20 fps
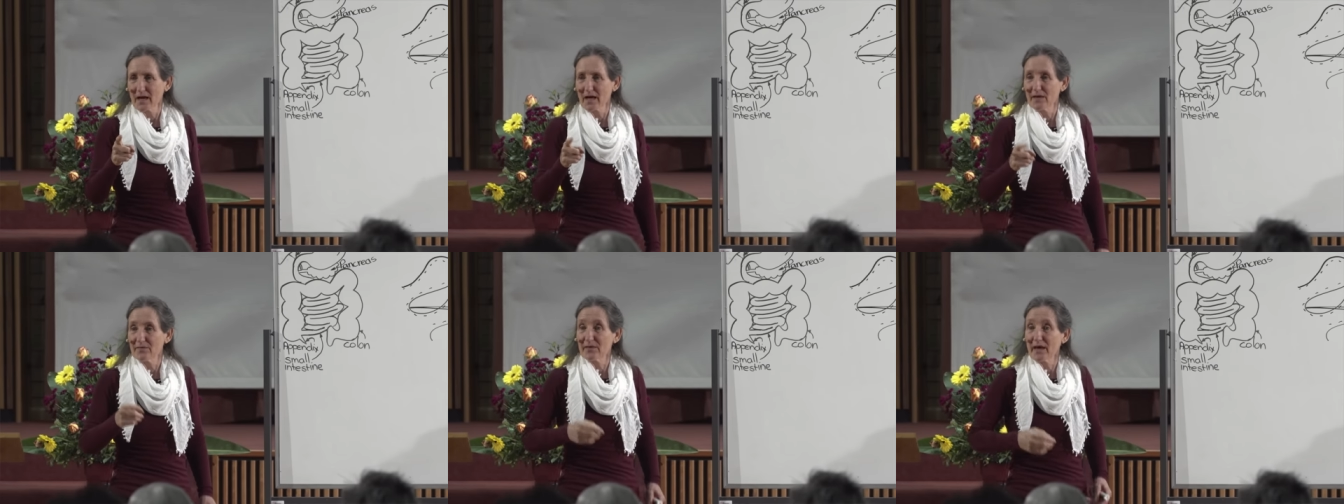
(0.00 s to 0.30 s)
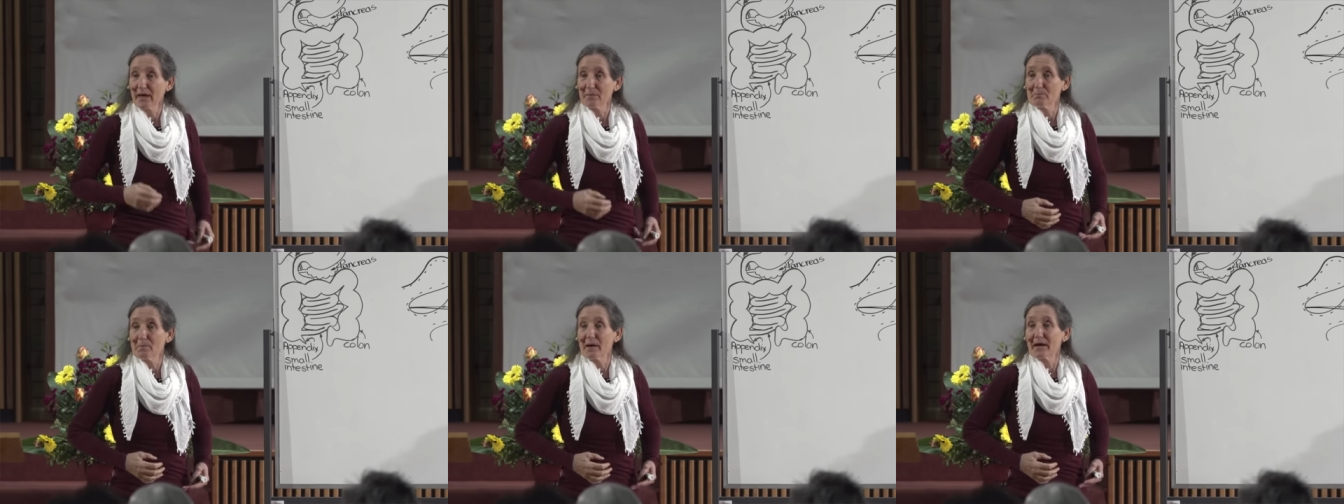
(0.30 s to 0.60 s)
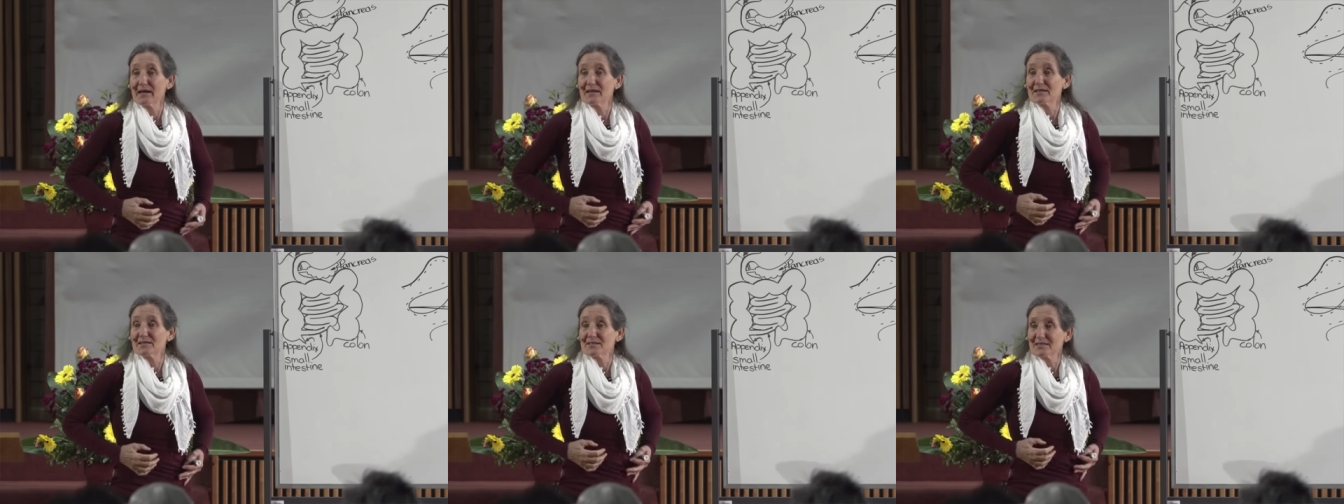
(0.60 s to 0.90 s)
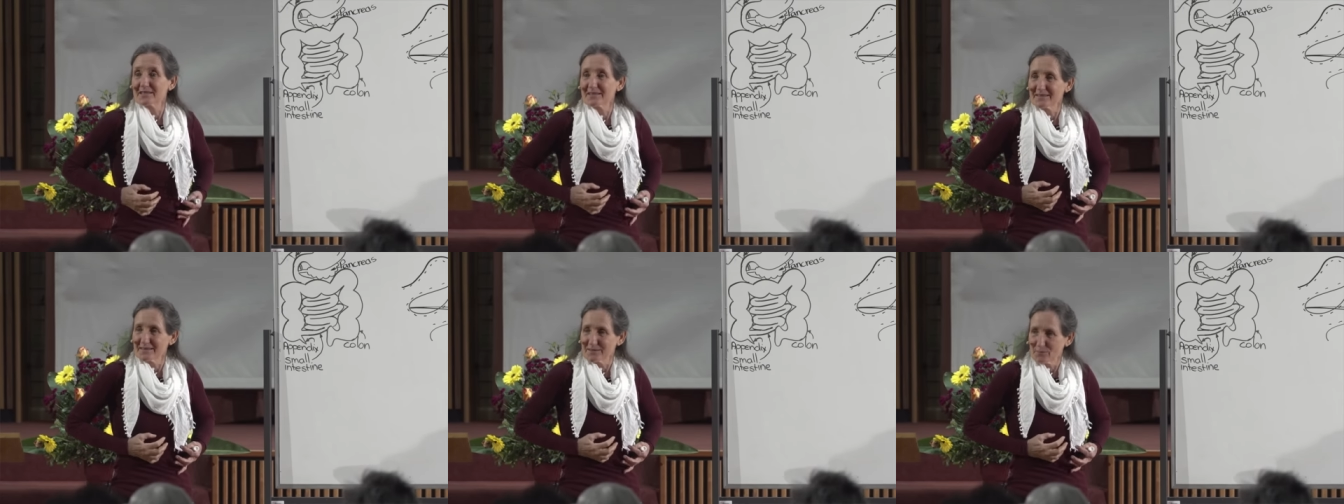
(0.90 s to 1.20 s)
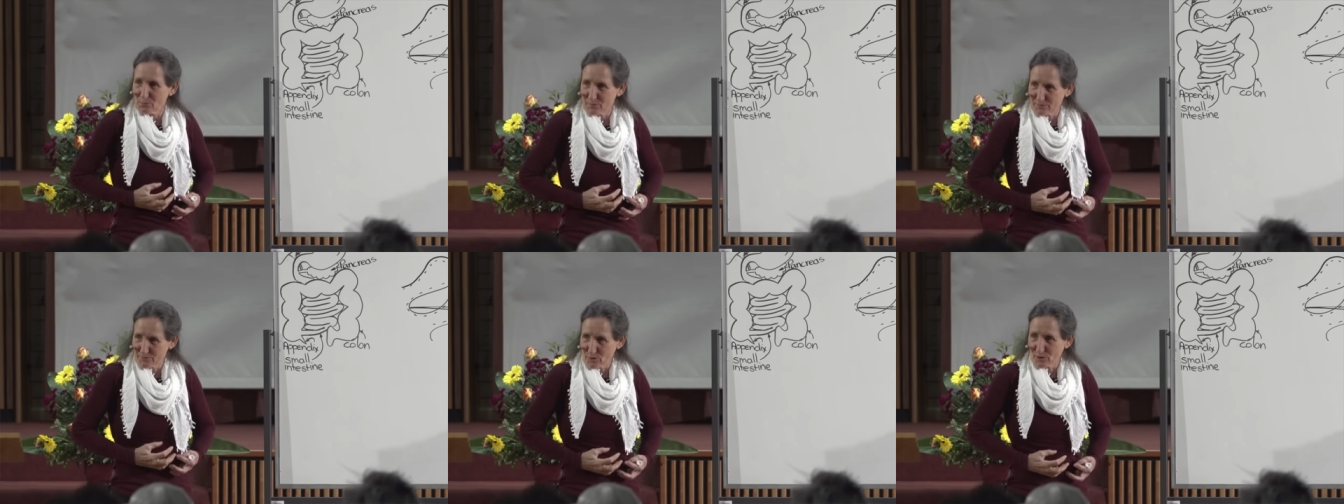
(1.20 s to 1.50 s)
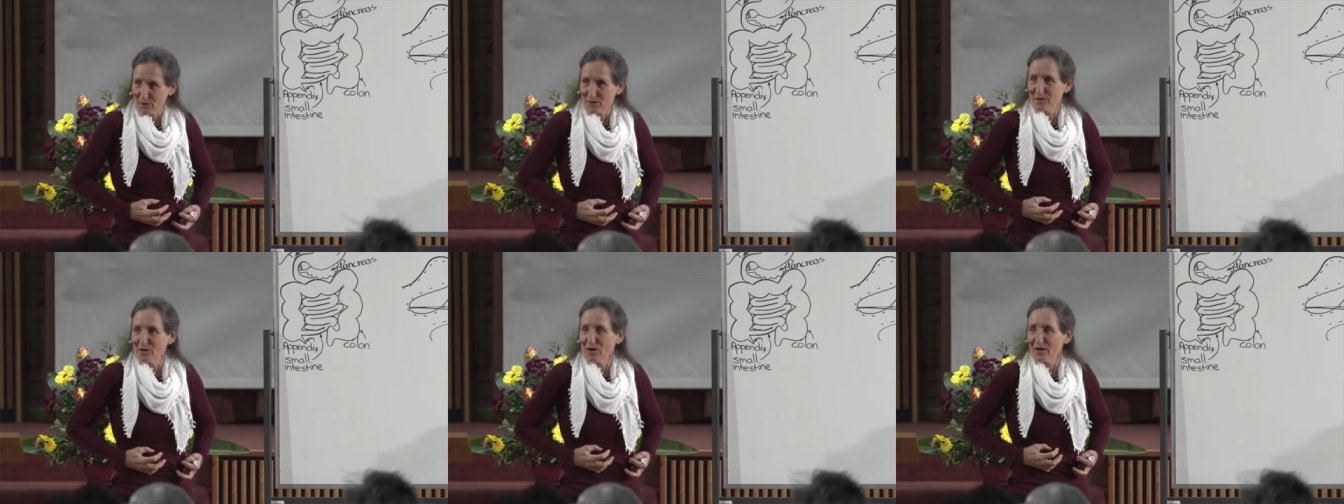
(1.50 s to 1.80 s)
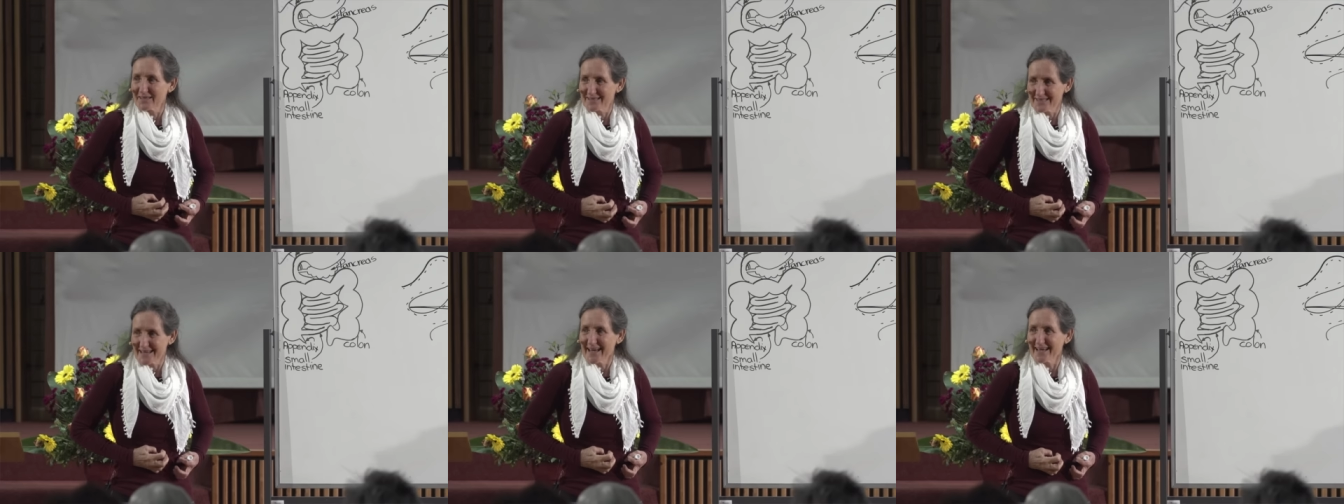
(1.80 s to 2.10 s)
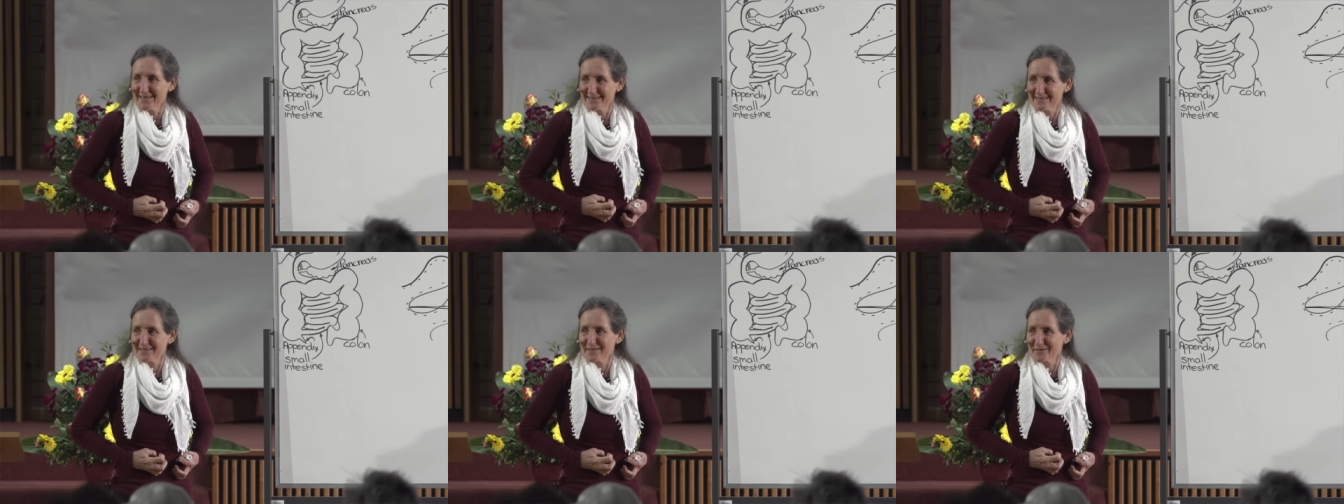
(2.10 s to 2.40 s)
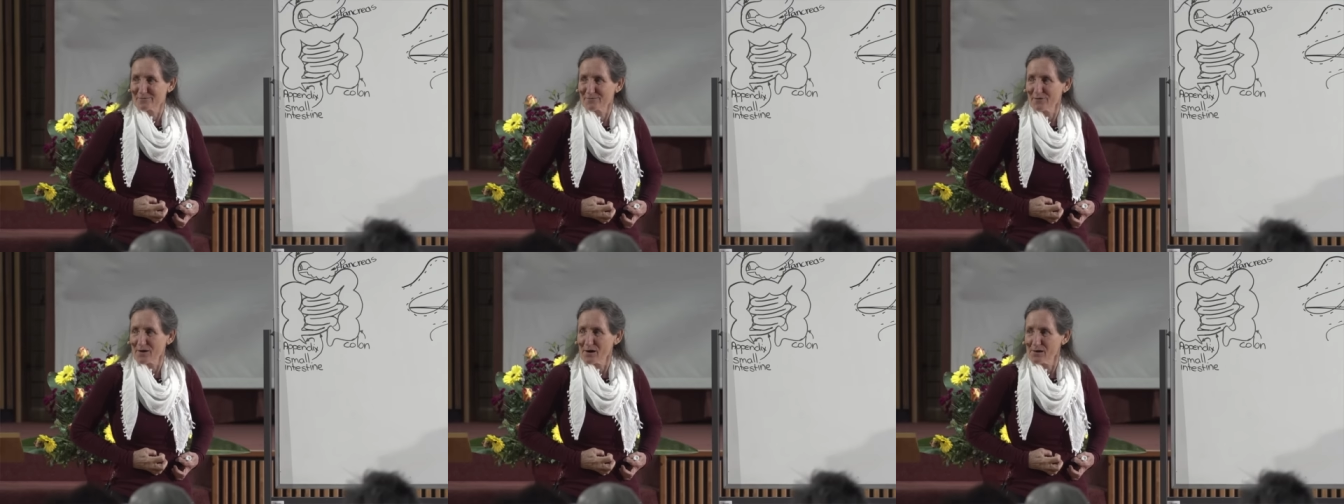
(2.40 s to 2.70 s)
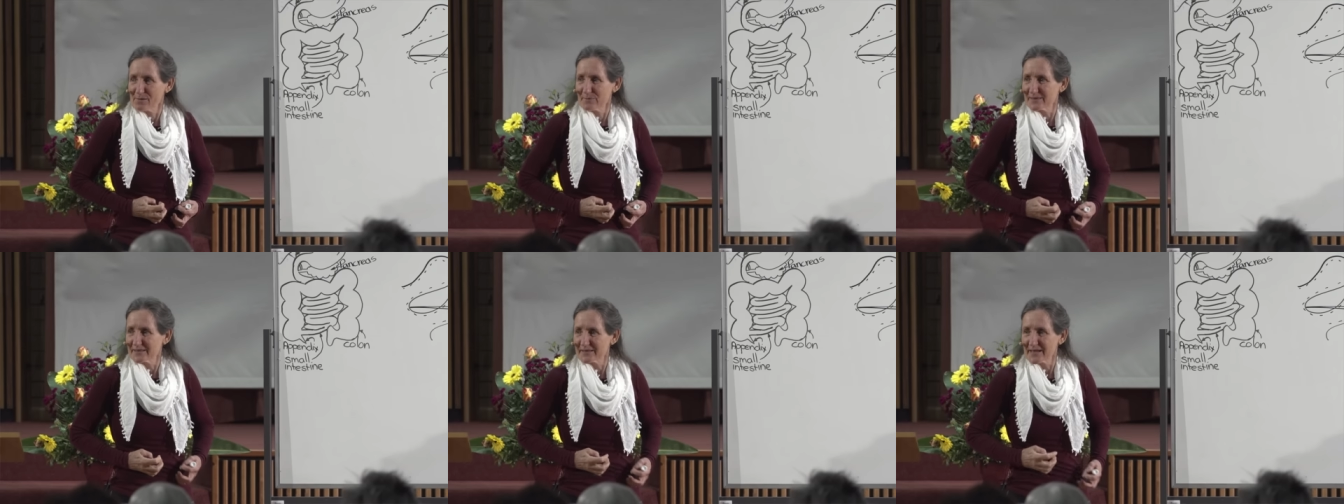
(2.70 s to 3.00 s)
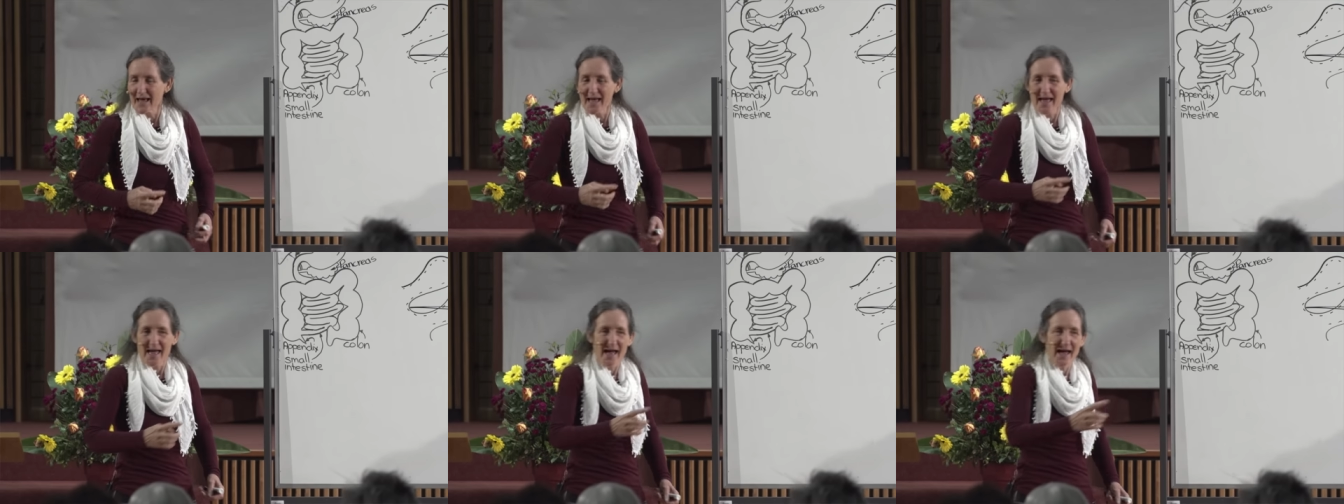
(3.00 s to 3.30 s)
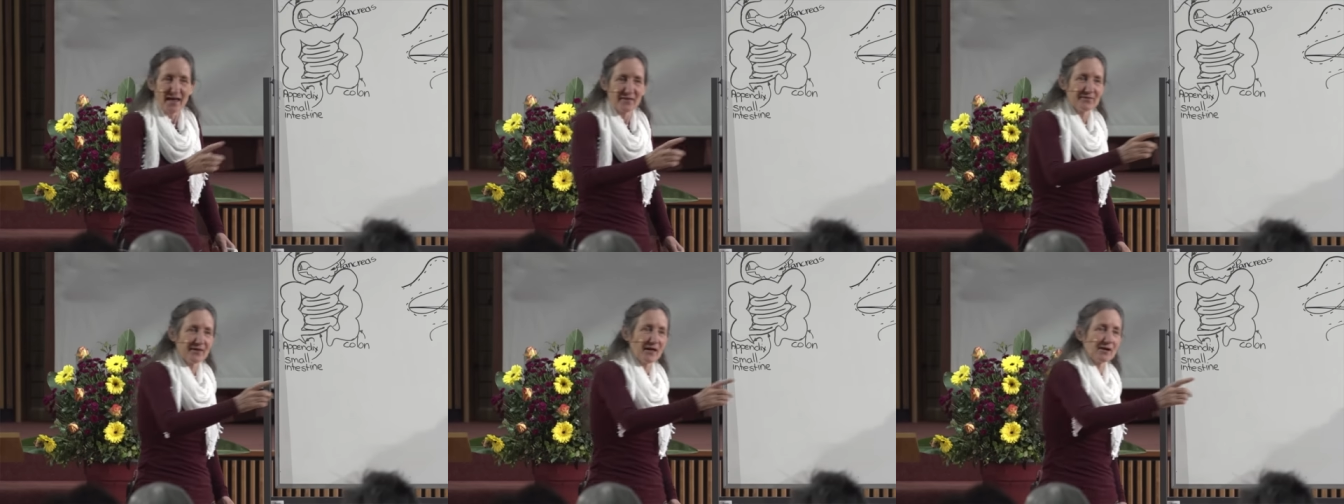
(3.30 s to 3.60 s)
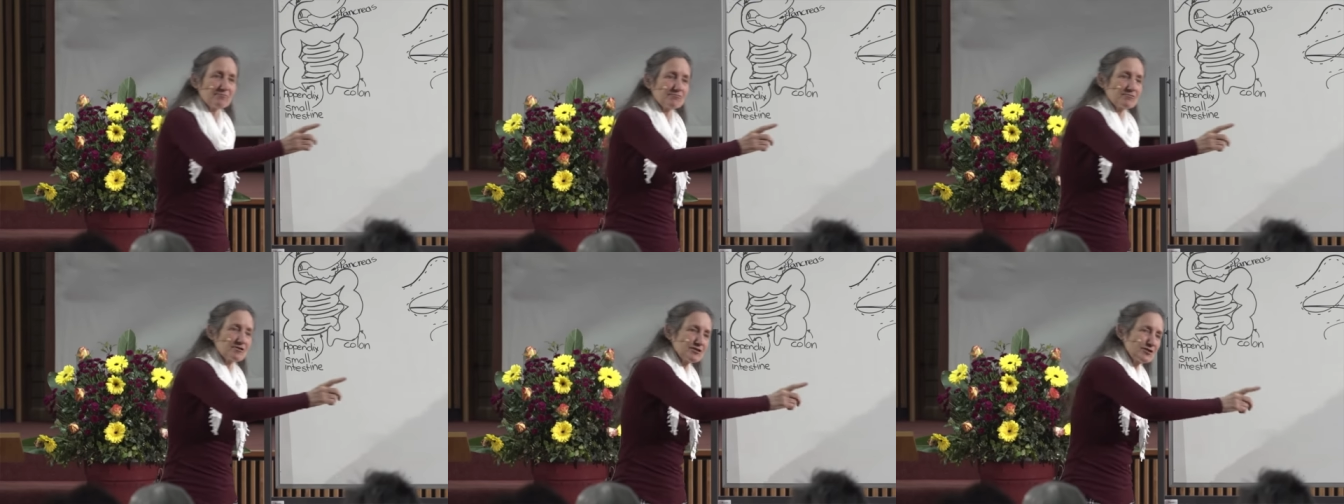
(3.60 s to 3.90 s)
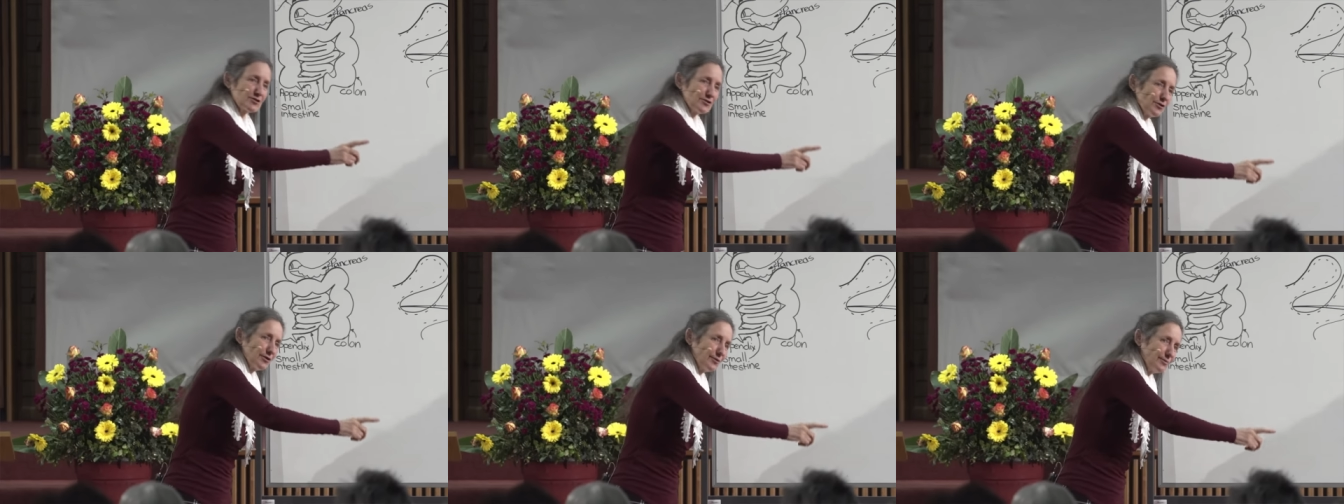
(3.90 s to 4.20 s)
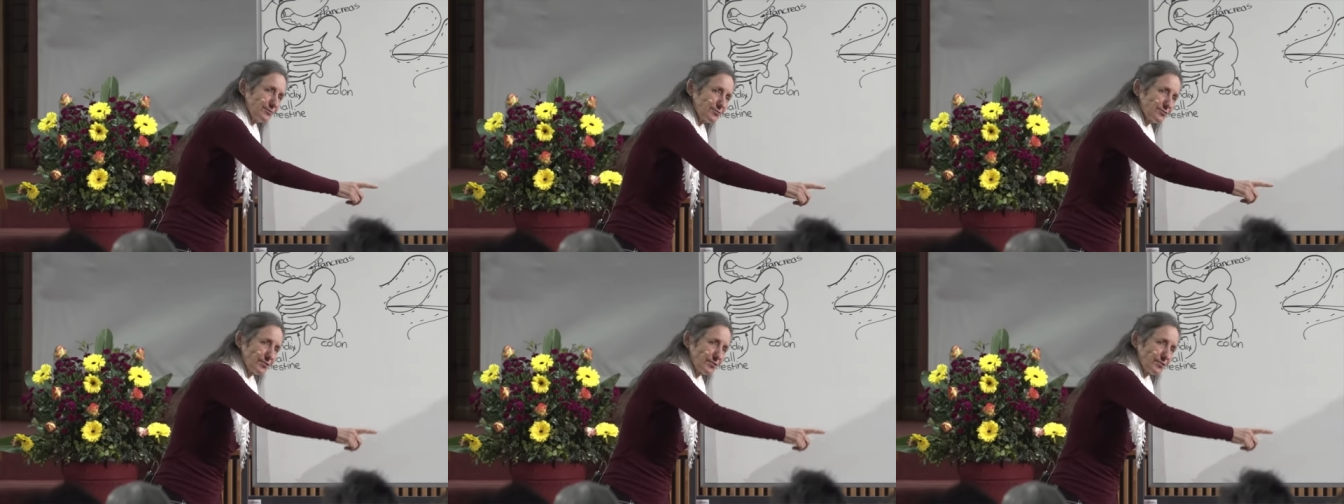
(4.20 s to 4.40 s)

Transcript: and that means that we've got a nice acid environment, and then resume